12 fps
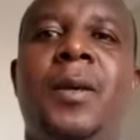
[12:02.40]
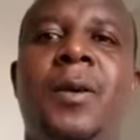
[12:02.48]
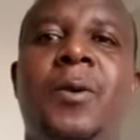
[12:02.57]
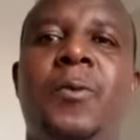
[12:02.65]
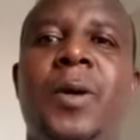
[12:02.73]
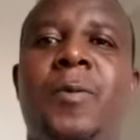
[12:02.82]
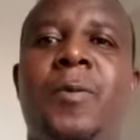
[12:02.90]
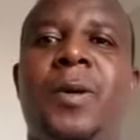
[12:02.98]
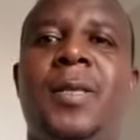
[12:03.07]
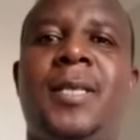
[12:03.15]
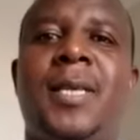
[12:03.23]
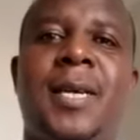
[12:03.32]
you work
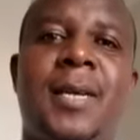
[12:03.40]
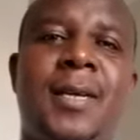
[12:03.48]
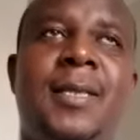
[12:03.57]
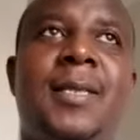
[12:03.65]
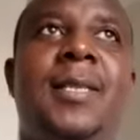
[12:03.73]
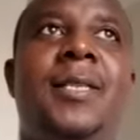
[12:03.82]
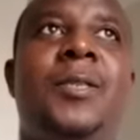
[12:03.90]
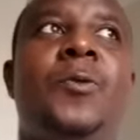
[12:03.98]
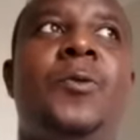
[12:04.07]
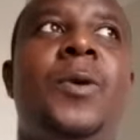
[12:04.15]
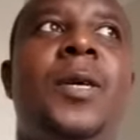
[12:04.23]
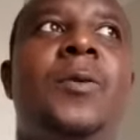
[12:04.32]
with psychiatrists,
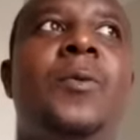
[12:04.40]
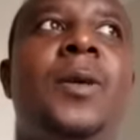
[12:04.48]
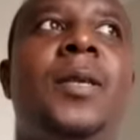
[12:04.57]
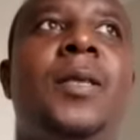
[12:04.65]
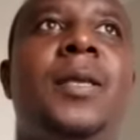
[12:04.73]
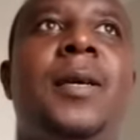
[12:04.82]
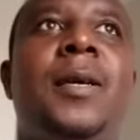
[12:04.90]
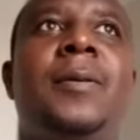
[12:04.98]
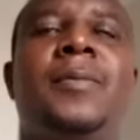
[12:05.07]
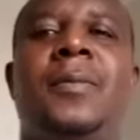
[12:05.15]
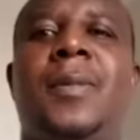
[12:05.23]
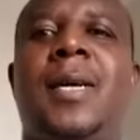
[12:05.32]
you work with
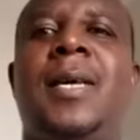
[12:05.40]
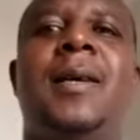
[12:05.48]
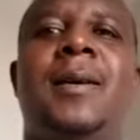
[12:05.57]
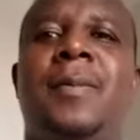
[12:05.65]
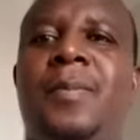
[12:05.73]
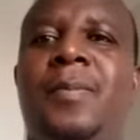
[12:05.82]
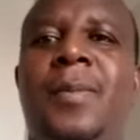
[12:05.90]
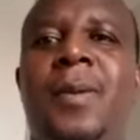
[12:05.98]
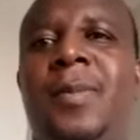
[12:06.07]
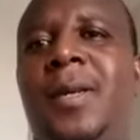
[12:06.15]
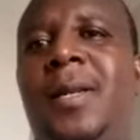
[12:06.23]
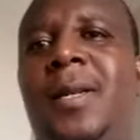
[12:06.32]
other,
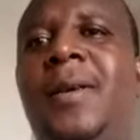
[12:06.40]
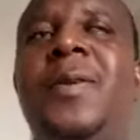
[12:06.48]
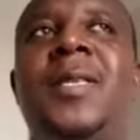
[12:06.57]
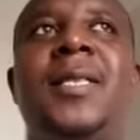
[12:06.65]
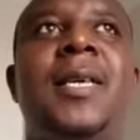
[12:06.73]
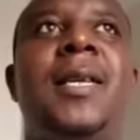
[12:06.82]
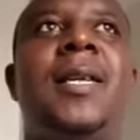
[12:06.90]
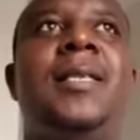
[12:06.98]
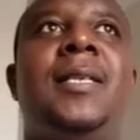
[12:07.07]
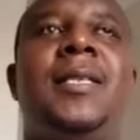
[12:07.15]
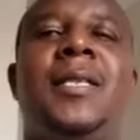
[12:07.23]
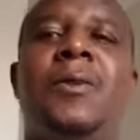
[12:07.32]
maybe if you say,
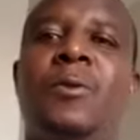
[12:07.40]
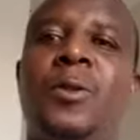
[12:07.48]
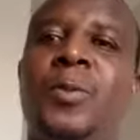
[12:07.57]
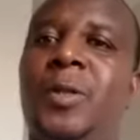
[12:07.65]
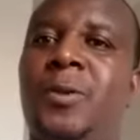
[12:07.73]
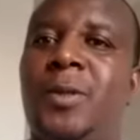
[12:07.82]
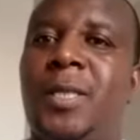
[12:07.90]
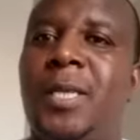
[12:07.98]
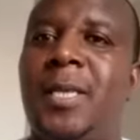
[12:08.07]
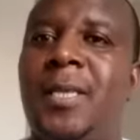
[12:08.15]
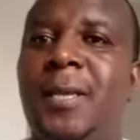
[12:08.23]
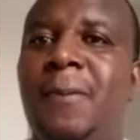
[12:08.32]
let's say it's a hospital
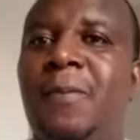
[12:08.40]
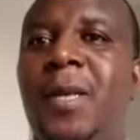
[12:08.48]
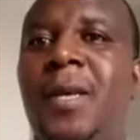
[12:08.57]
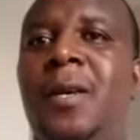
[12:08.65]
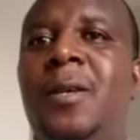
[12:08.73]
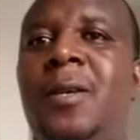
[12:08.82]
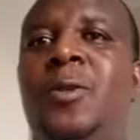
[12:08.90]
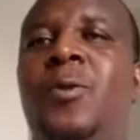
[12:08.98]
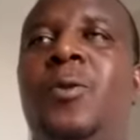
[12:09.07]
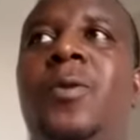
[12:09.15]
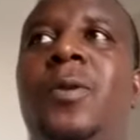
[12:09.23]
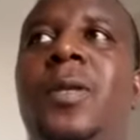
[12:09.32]
setting.
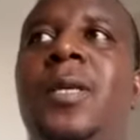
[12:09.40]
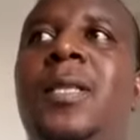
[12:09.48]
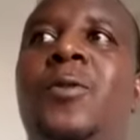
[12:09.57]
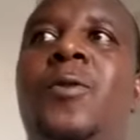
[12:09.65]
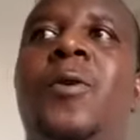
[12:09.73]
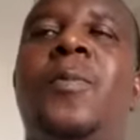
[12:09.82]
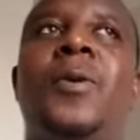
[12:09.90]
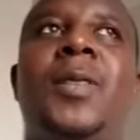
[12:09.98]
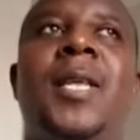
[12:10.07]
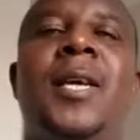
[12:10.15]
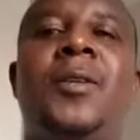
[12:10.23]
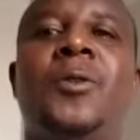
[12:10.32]
So it's
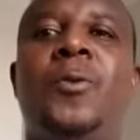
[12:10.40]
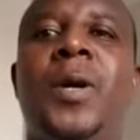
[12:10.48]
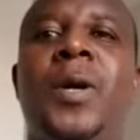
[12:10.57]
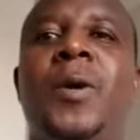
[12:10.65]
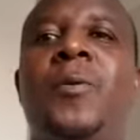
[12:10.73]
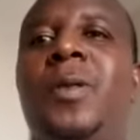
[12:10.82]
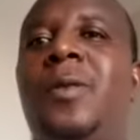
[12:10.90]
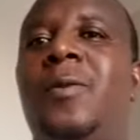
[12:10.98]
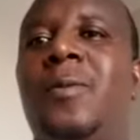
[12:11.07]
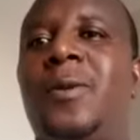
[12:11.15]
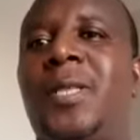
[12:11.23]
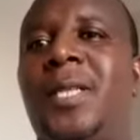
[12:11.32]
common that you work with
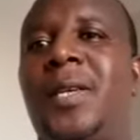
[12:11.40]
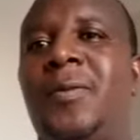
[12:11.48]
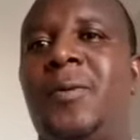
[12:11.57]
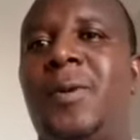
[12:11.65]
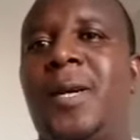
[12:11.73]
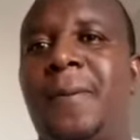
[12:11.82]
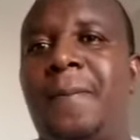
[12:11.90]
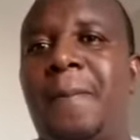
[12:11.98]
almost everyone.